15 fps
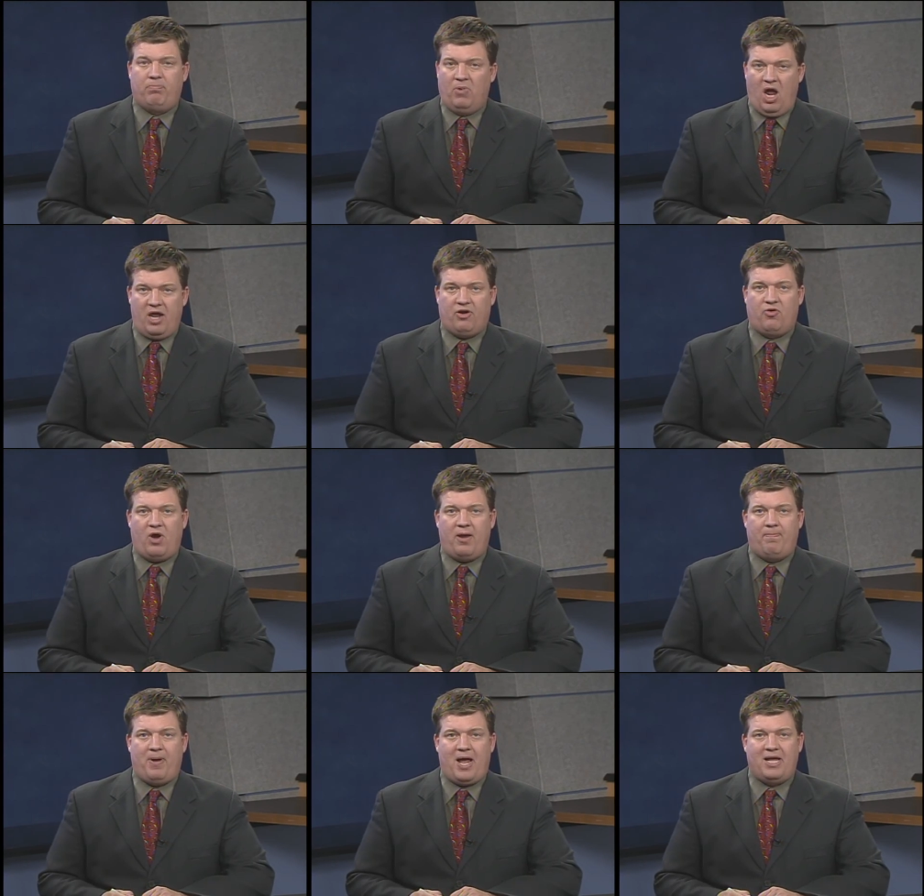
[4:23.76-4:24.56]
a
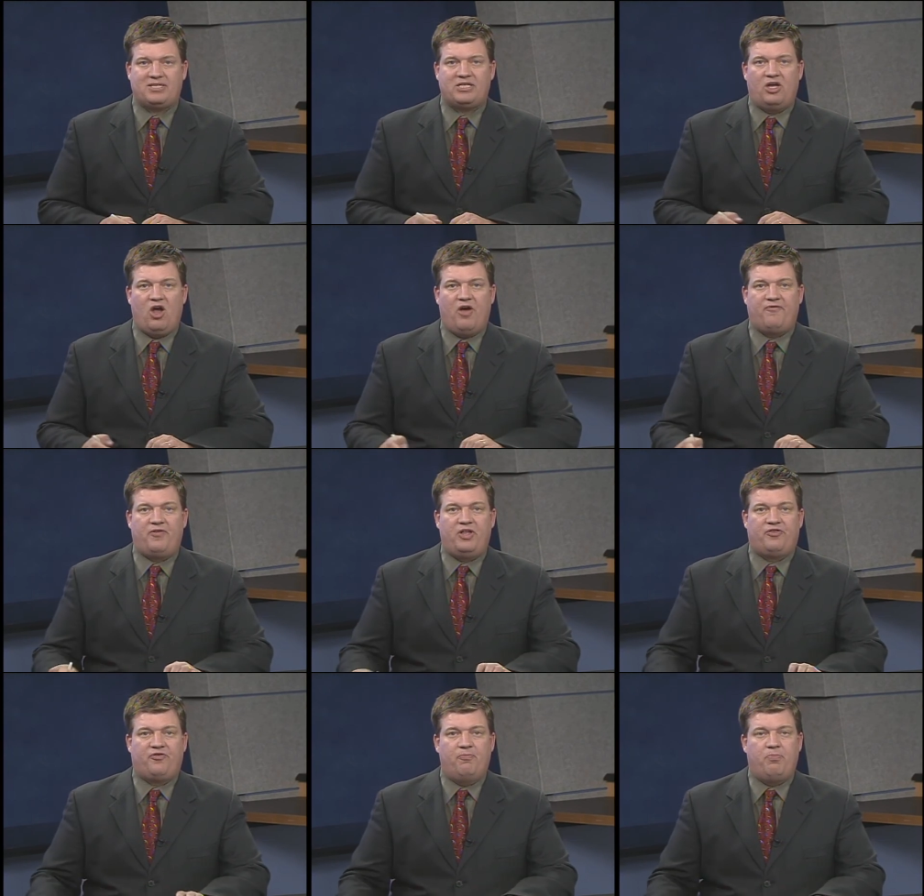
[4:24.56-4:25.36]
great passing
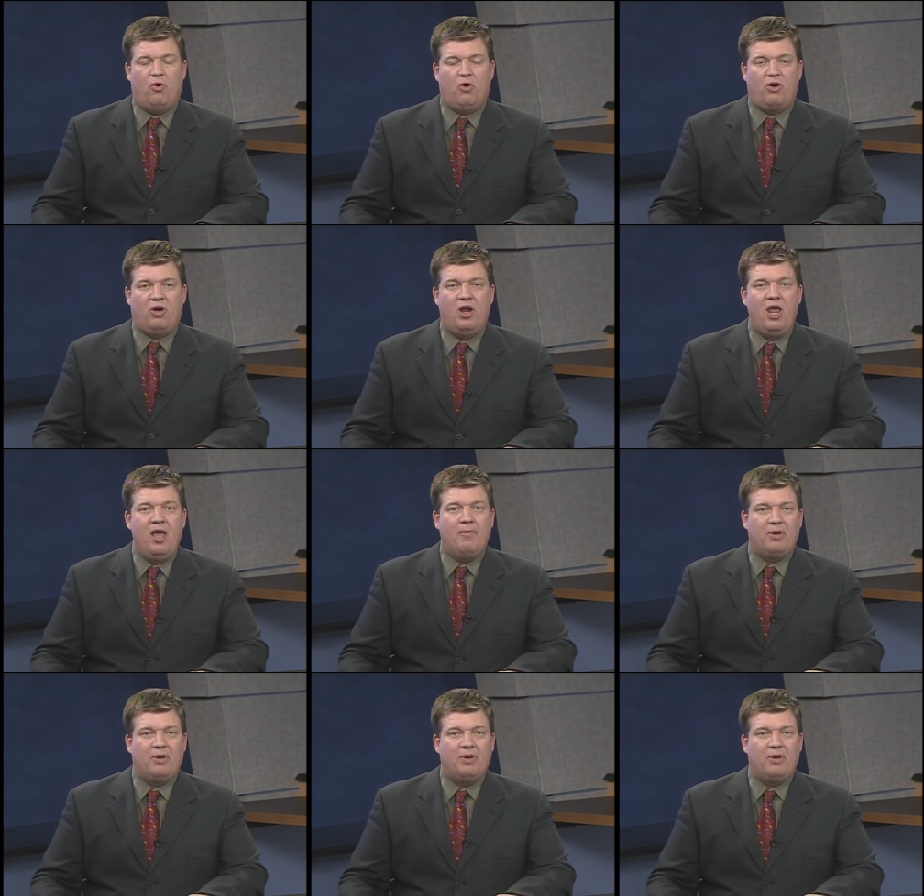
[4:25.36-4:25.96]
offense from Porter,